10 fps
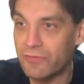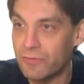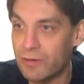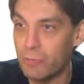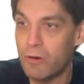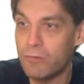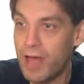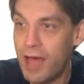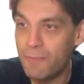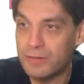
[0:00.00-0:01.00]
Like, what would
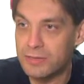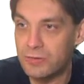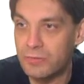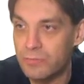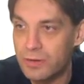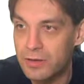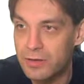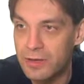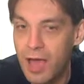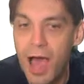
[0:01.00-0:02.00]
happen to him? He'd die.